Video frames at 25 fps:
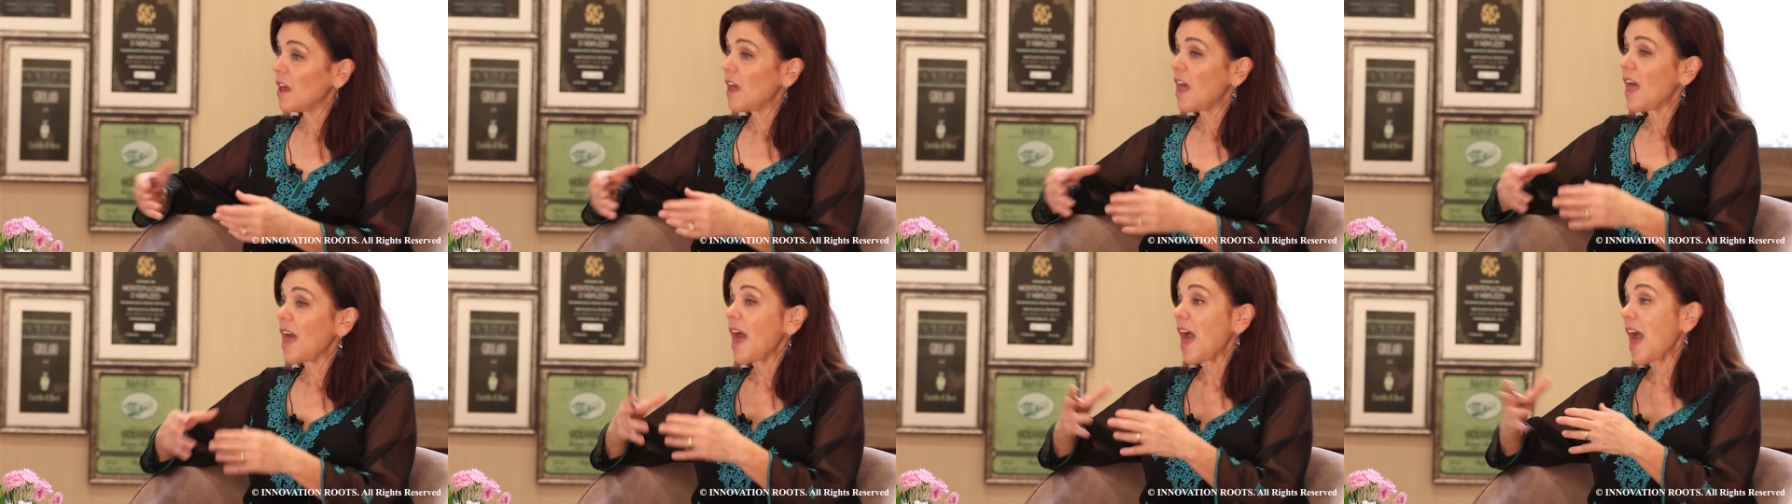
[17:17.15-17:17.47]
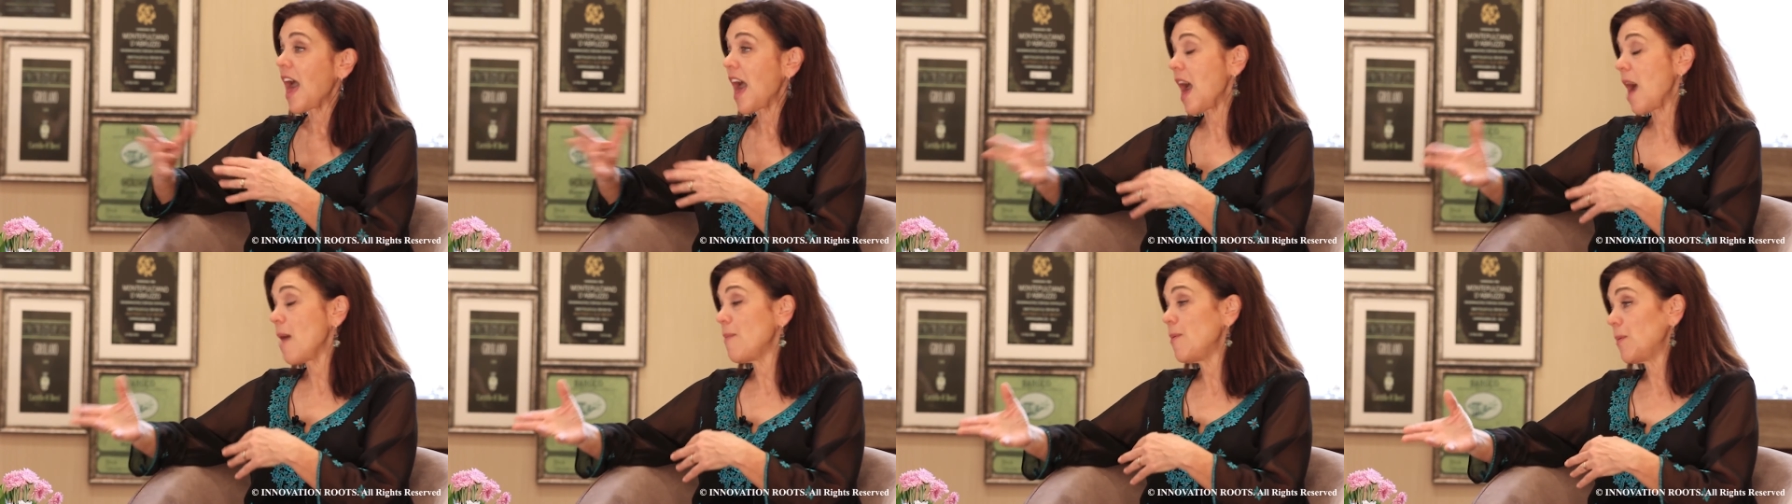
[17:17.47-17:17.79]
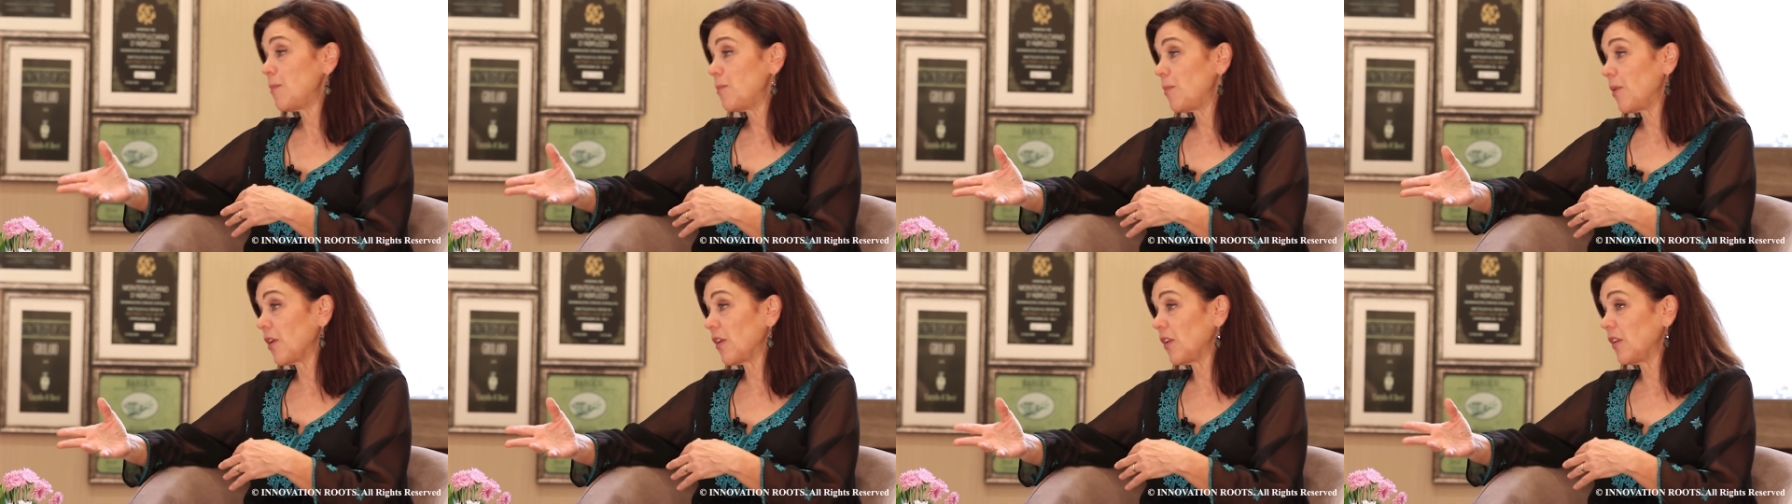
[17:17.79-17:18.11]
Habit
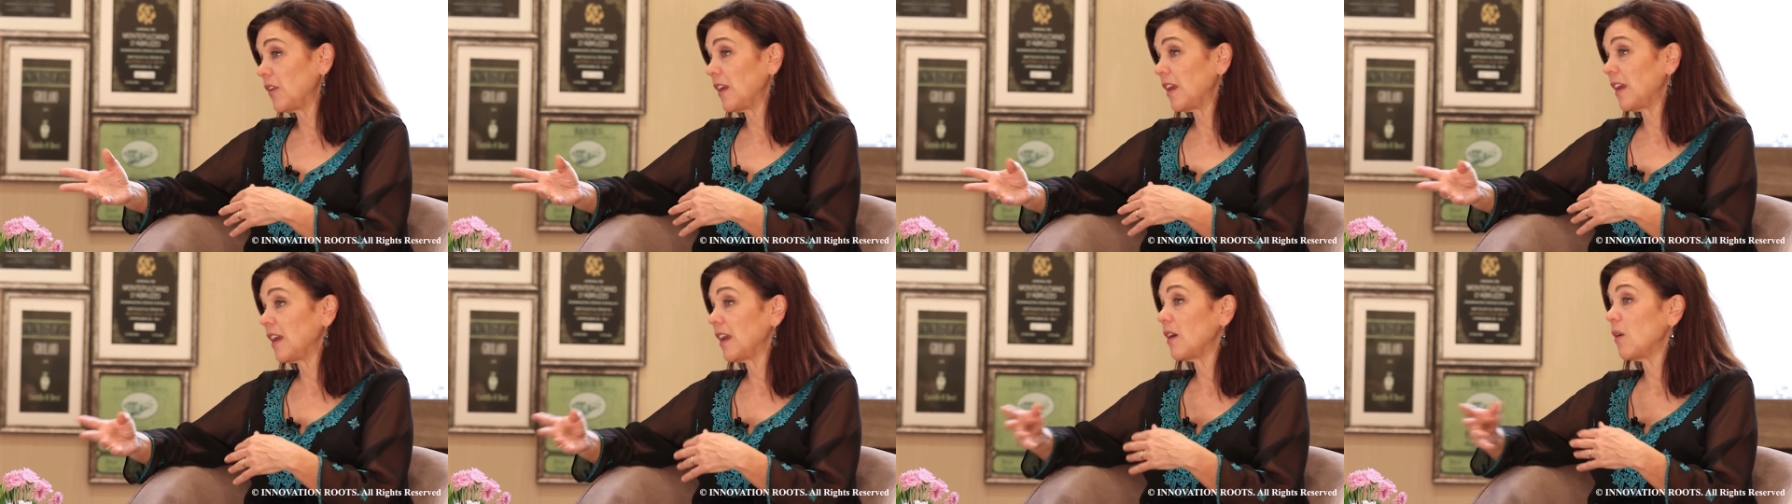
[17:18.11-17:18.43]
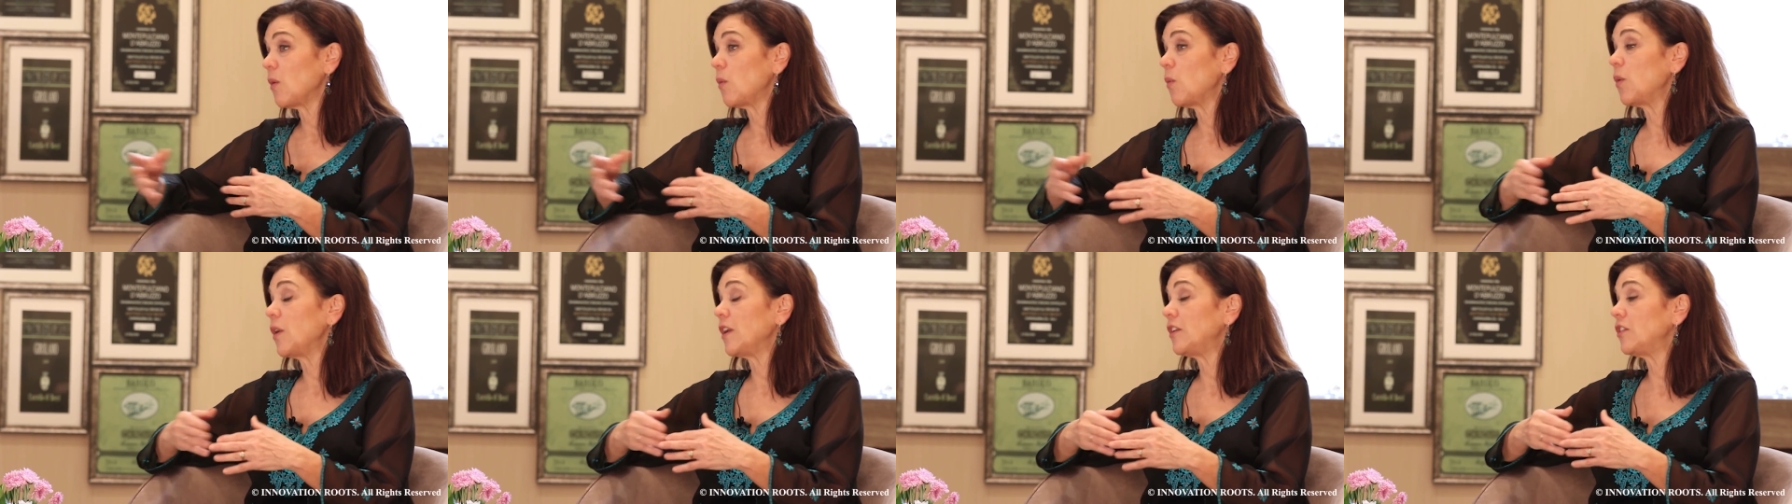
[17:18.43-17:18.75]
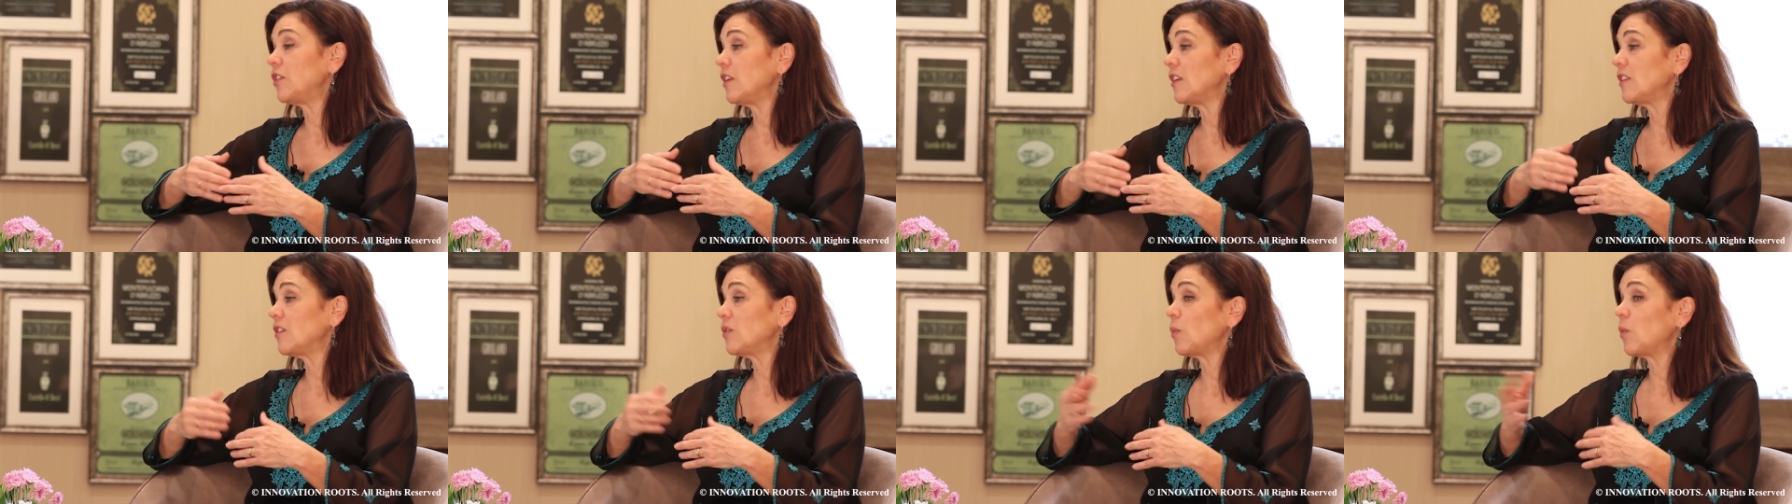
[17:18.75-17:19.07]
building, which
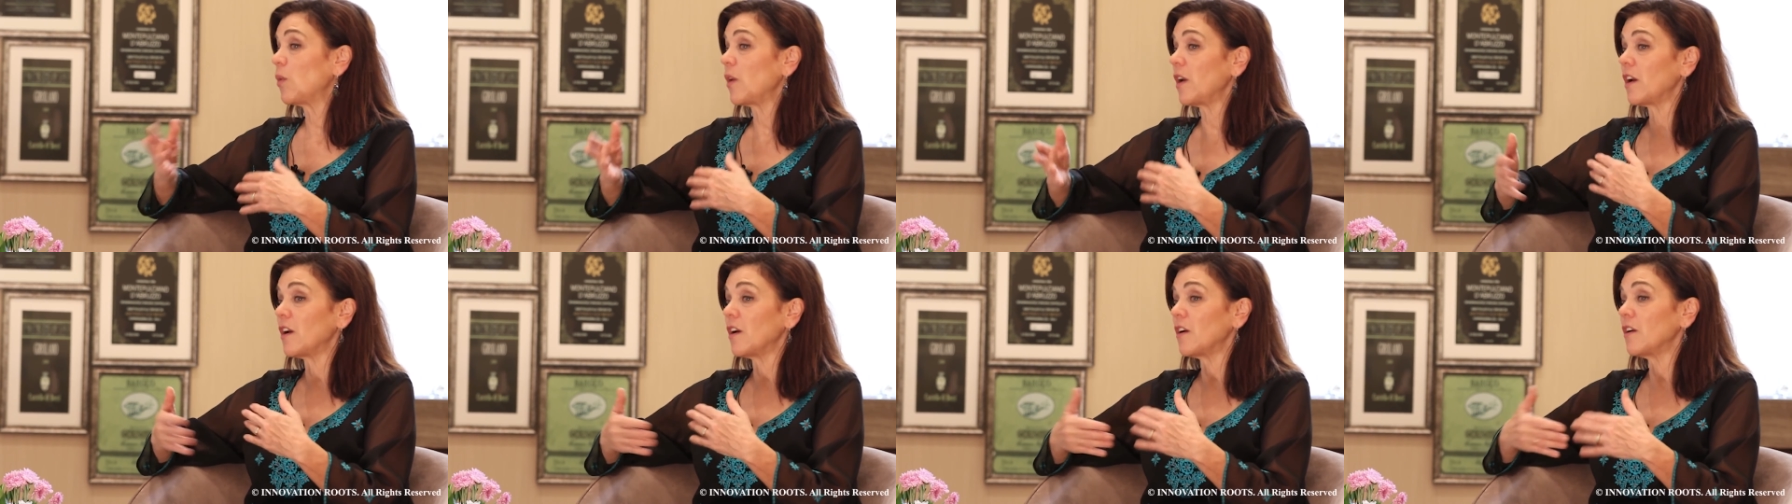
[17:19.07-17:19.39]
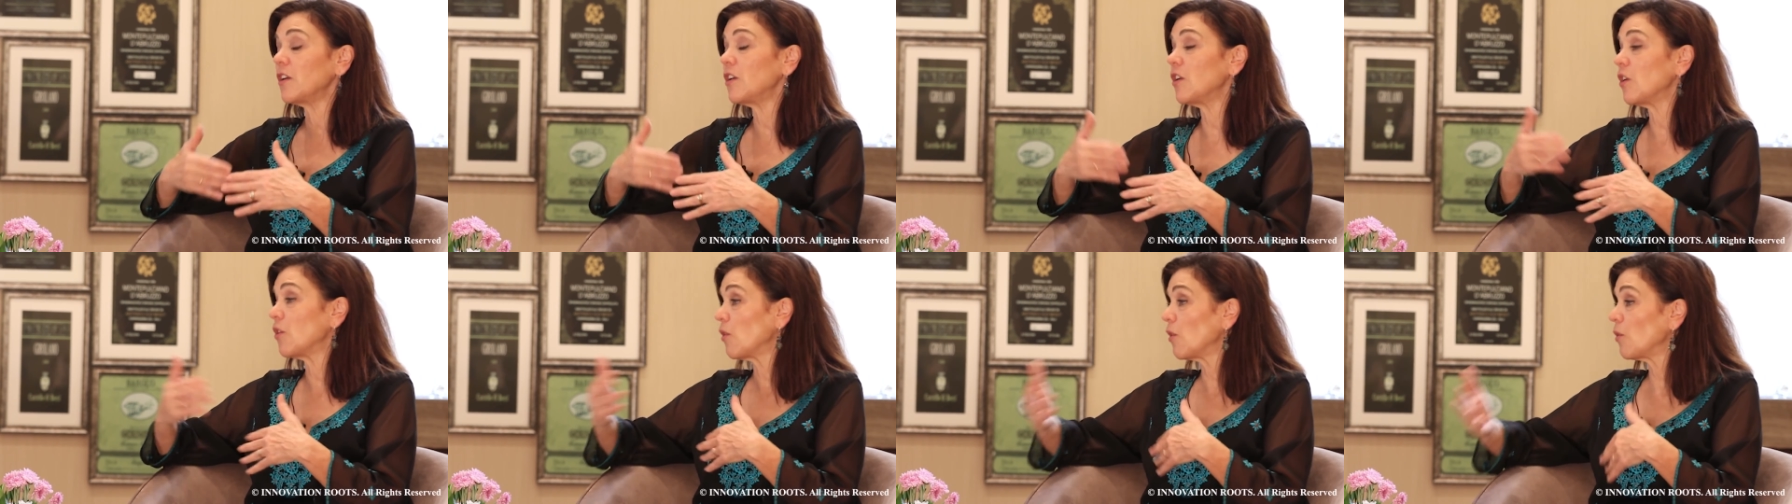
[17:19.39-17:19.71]
is where you're